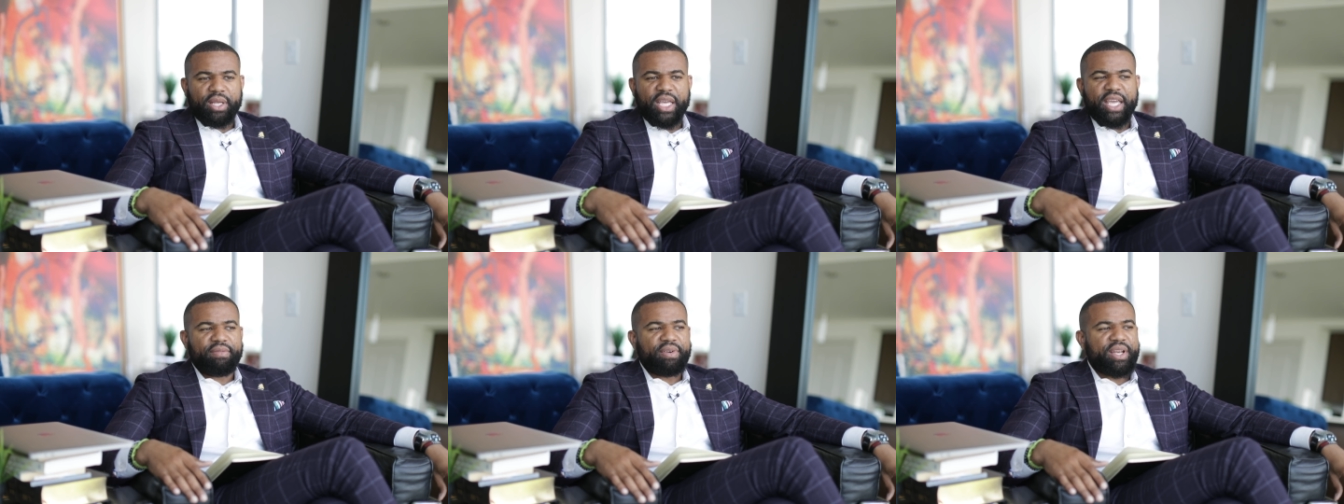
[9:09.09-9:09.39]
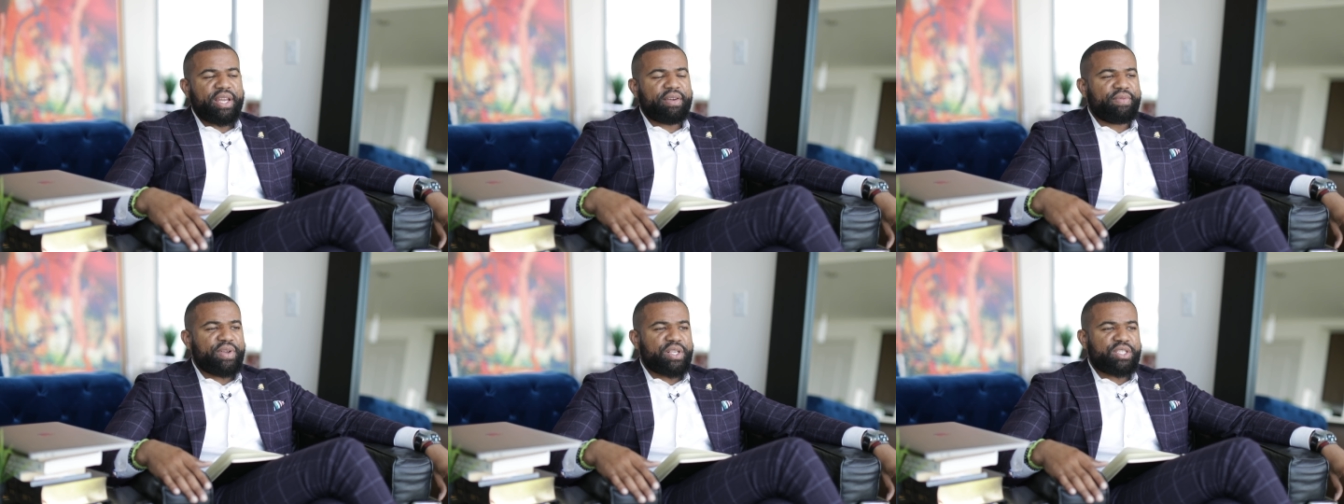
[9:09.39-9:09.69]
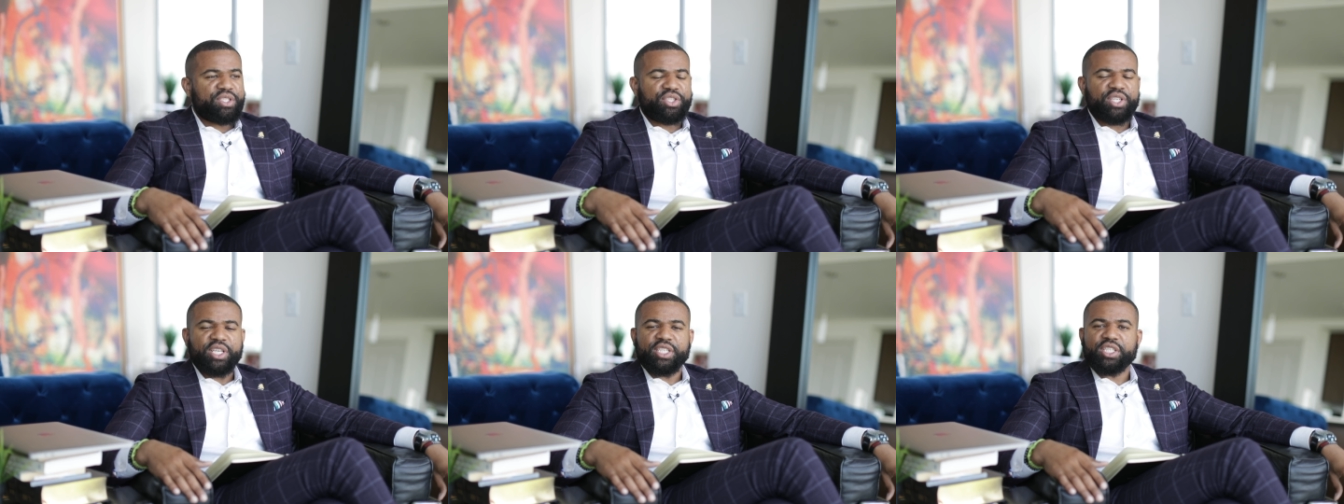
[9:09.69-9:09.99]
even if
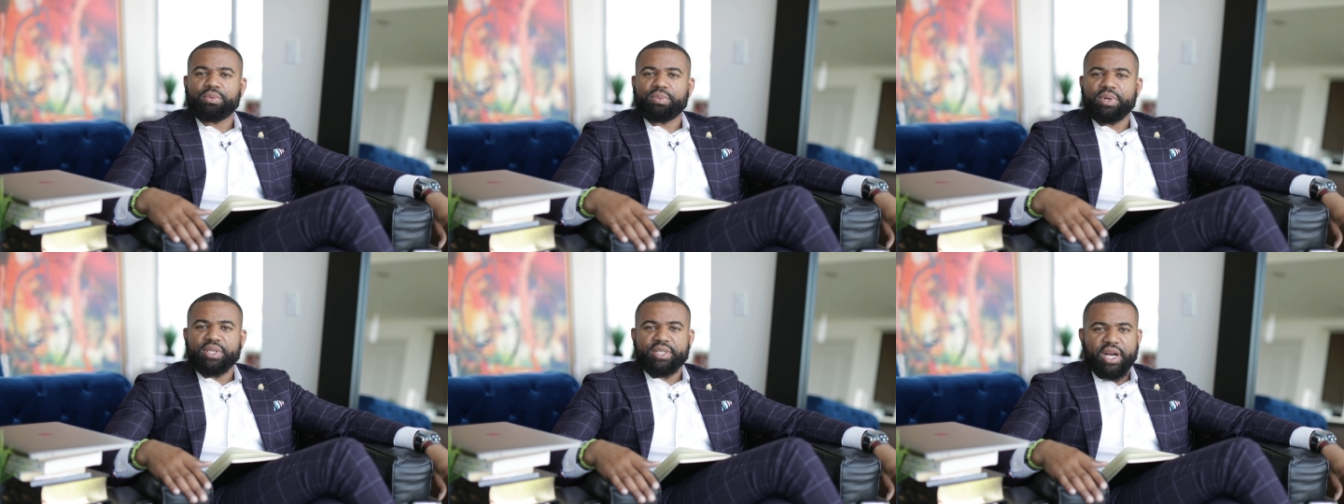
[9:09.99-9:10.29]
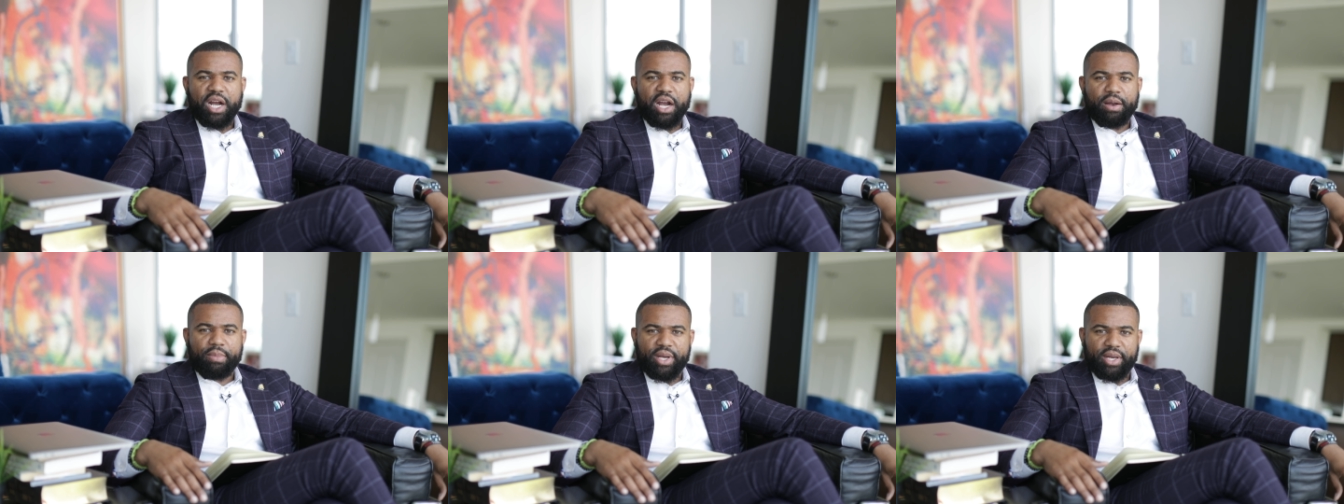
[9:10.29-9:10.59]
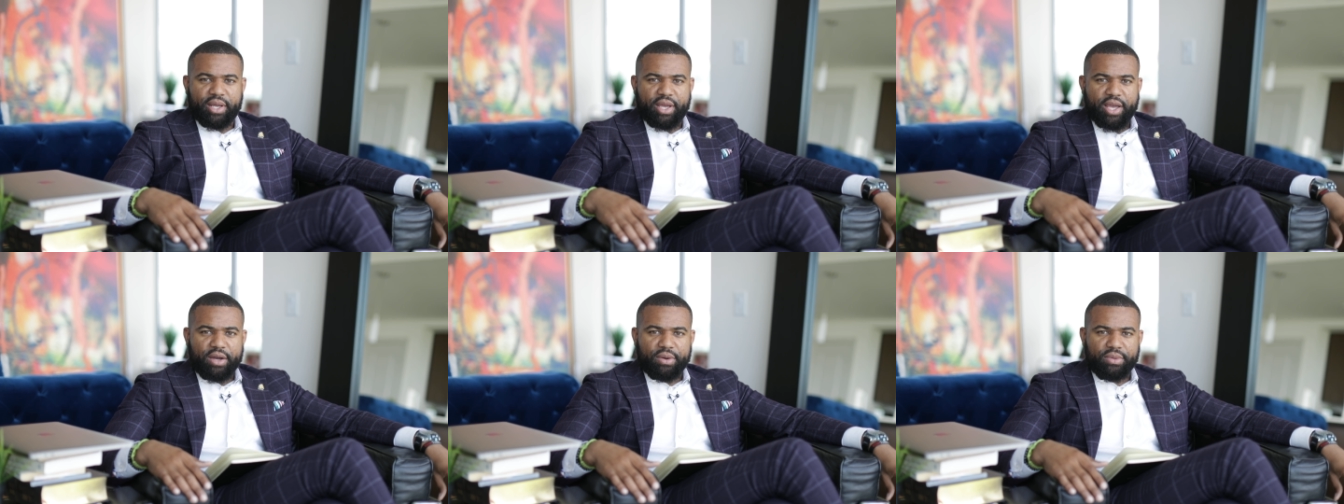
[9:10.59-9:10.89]
it's just a retirement
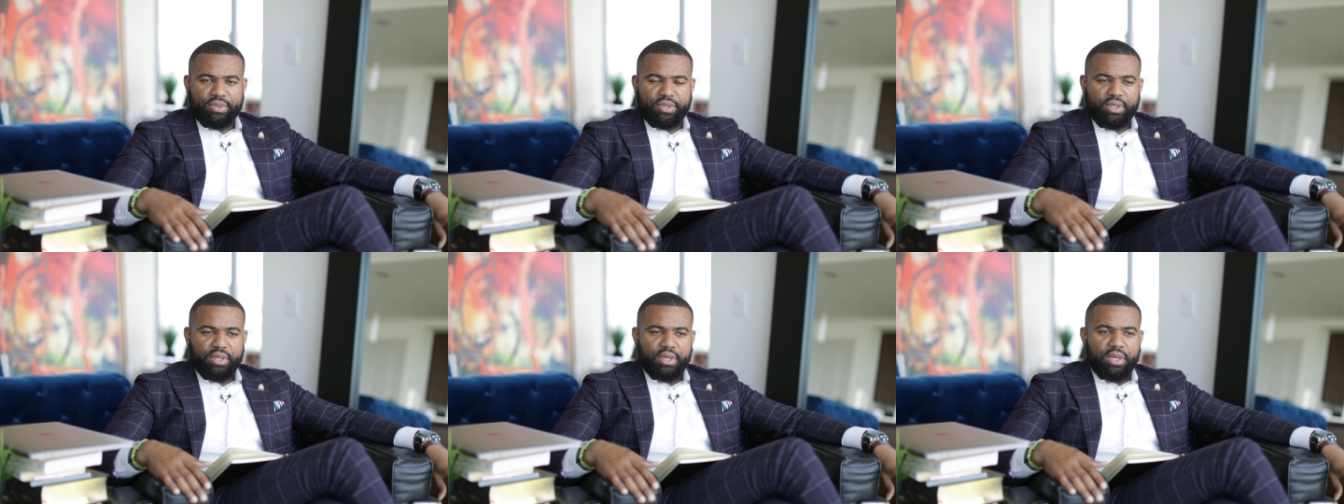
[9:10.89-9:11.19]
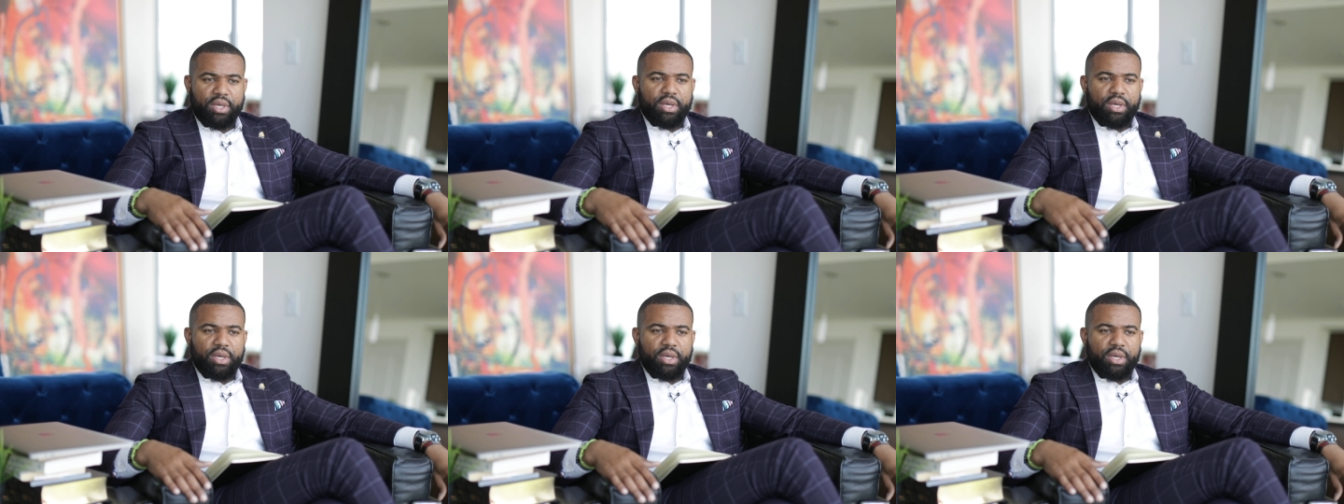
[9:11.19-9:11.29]
account.